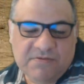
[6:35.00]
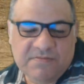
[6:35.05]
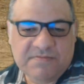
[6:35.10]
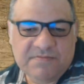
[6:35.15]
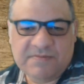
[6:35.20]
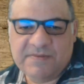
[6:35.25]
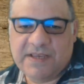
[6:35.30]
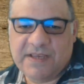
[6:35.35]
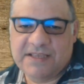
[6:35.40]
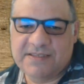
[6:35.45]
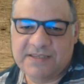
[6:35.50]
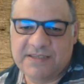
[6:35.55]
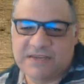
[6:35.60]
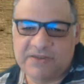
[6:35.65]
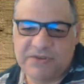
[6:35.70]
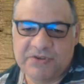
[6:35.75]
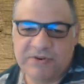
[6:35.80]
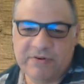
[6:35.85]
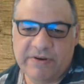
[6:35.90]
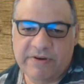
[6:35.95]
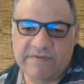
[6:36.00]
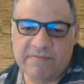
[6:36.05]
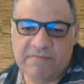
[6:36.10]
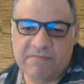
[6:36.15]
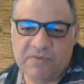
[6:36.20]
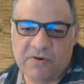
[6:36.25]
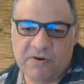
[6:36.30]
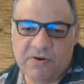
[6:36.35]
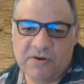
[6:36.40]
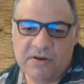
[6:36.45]
etc., or even
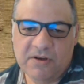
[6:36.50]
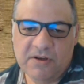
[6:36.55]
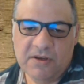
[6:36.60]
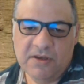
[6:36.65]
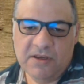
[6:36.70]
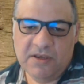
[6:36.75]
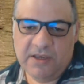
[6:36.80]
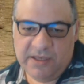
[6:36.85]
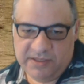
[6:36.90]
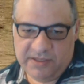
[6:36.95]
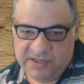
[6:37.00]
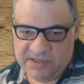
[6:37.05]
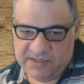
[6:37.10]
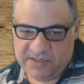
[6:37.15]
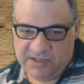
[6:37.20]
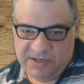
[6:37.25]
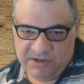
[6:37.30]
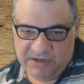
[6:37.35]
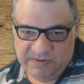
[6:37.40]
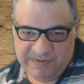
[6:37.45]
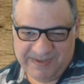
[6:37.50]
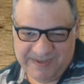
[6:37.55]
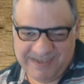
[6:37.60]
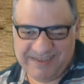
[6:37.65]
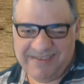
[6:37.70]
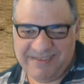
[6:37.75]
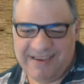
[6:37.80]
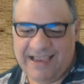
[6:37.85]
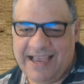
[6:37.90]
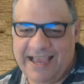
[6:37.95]
more. Just,
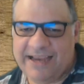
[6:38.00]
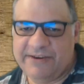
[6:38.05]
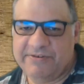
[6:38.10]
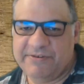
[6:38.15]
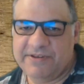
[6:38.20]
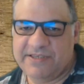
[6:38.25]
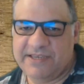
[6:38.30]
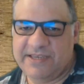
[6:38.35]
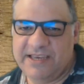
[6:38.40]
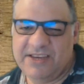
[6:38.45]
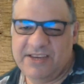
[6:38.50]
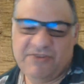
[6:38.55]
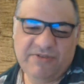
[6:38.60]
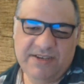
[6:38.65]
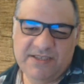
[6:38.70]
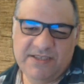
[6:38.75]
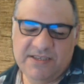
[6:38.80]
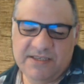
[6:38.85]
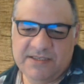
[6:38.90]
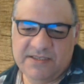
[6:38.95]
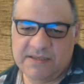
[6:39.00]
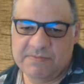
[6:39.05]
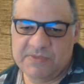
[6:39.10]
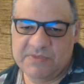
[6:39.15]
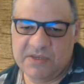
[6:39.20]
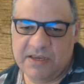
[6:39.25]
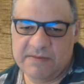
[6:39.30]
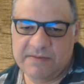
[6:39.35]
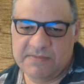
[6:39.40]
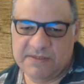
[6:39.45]
slight accuracy increases
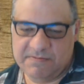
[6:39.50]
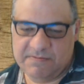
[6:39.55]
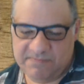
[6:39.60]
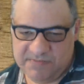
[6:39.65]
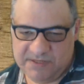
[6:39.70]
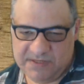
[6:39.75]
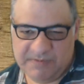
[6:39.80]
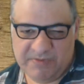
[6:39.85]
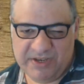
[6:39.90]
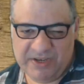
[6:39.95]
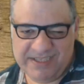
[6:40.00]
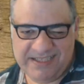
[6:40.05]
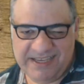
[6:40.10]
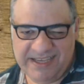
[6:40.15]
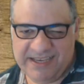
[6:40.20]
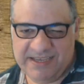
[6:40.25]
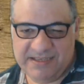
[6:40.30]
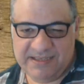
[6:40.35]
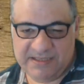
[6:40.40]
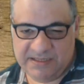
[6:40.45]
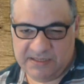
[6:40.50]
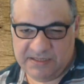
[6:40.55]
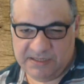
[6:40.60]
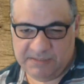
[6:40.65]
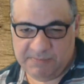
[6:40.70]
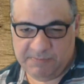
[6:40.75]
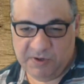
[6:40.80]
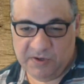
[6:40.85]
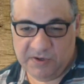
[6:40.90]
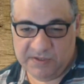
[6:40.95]
sometimes, some ideas to
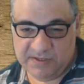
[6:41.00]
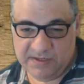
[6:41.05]
spot.